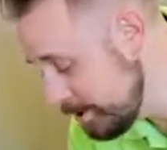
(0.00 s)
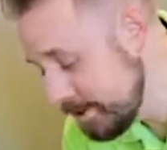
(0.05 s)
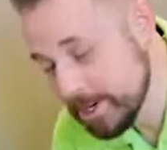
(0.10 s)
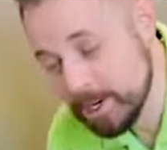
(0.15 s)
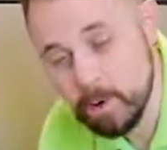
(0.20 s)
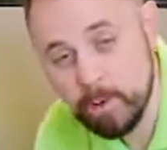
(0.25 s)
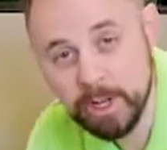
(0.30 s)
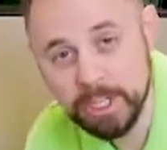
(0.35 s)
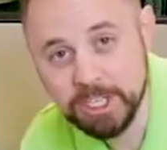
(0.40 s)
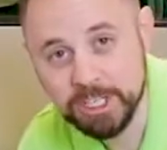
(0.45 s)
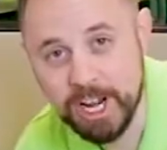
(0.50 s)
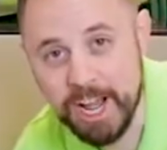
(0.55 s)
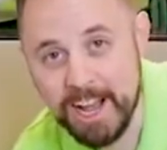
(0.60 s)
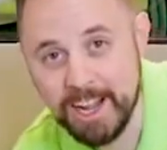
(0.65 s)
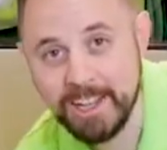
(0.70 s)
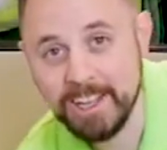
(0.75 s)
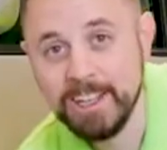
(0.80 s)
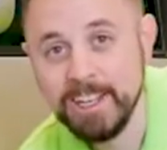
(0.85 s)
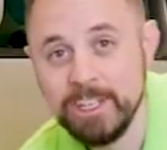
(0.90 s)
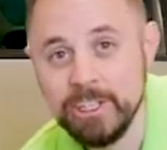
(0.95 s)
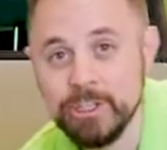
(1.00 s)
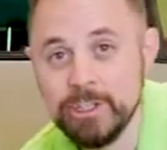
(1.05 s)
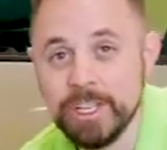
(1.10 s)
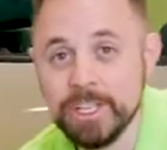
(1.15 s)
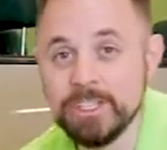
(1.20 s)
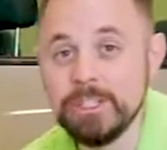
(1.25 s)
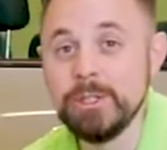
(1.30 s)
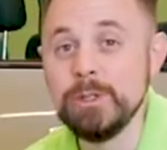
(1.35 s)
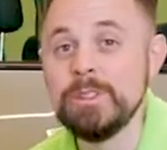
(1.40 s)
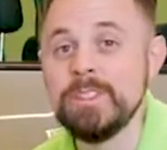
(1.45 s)
your QuickJack, you'll get
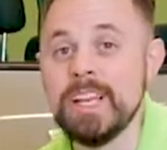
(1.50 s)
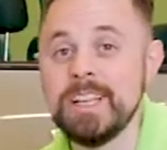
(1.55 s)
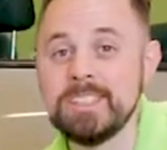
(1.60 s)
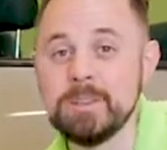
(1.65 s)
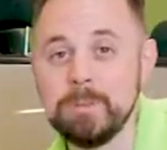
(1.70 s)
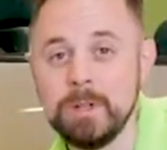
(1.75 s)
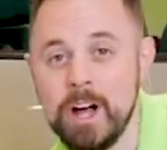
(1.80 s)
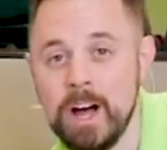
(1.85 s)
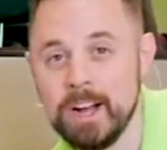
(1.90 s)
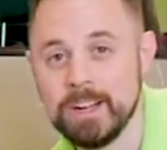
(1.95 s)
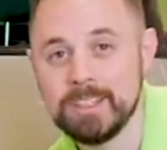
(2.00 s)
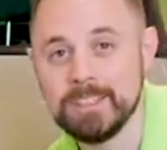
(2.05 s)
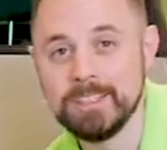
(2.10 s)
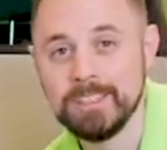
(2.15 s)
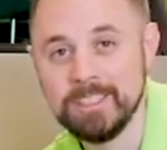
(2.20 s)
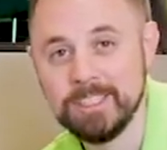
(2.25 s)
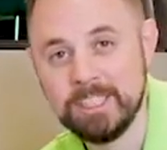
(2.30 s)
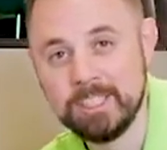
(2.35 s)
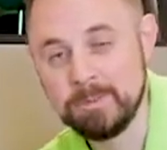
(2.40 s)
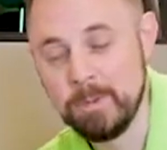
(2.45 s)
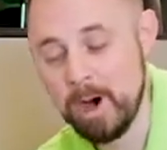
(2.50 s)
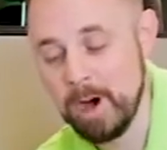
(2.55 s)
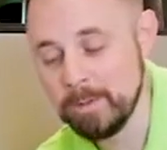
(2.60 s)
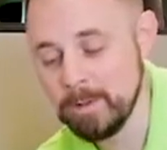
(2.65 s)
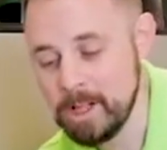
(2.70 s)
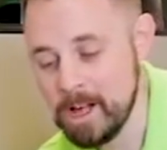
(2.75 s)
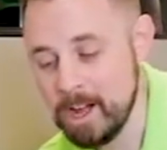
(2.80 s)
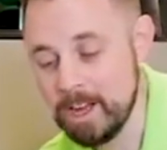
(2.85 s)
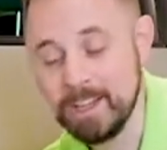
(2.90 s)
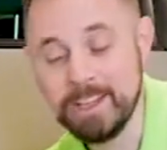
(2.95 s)
two sets of blocks, small
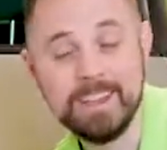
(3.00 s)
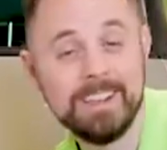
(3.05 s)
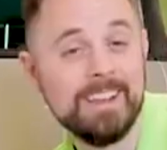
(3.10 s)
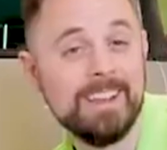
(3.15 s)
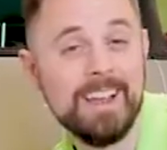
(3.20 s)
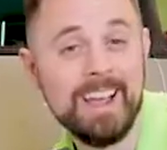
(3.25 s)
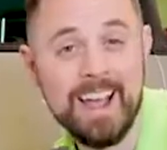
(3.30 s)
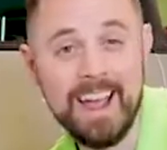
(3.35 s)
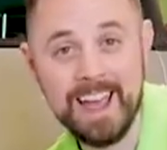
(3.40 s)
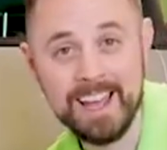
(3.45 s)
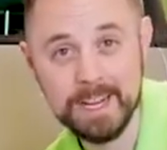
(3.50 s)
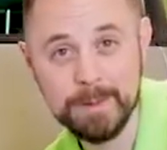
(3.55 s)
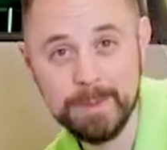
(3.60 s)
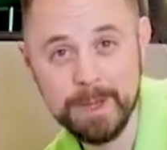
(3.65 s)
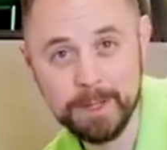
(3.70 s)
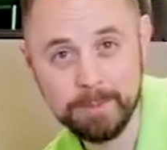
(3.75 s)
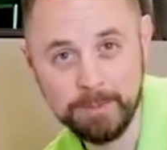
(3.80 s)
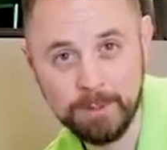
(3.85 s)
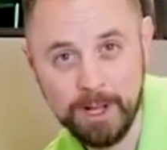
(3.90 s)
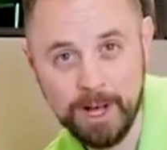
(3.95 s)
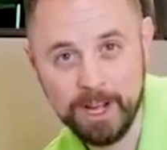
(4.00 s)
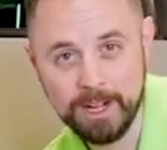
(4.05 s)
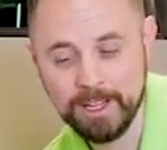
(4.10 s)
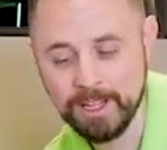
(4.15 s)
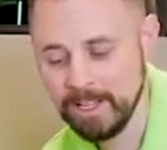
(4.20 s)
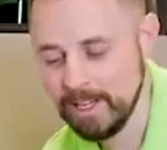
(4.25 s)
block and a big block.